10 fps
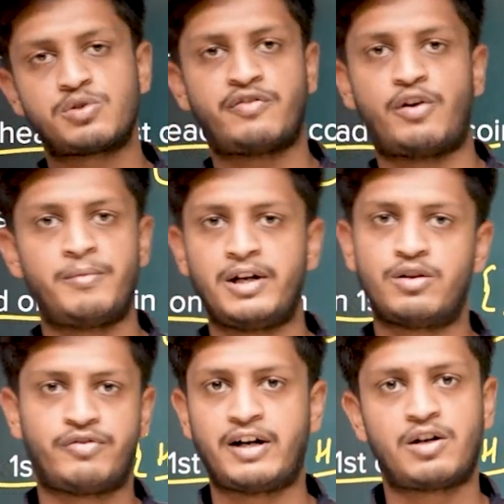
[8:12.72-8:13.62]
use the formula
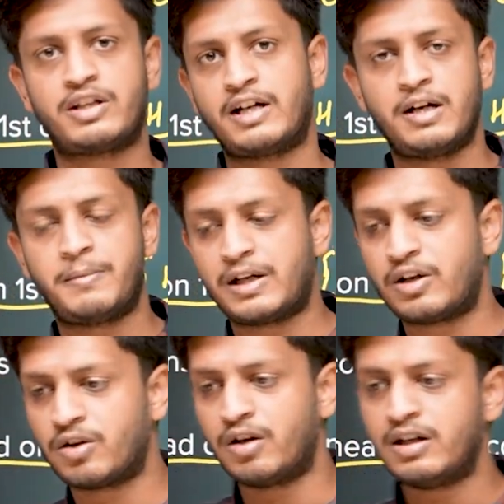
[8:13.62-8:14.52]
to find out they're
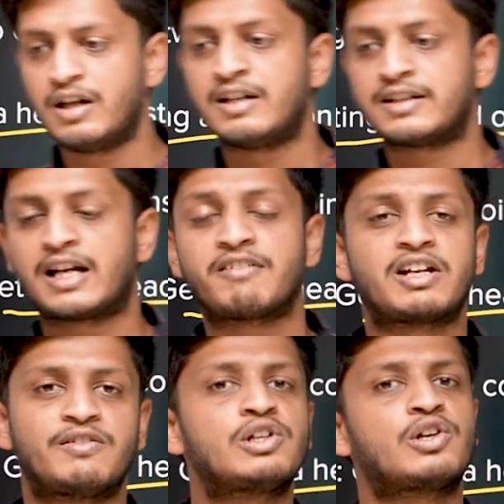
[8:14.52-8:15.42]
independent or not. Then I will
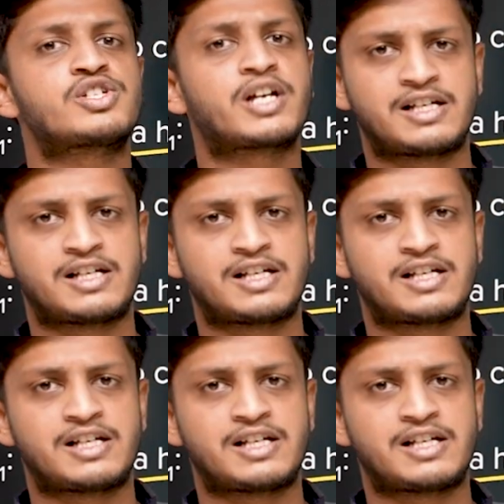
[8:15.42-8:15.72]
give you the logical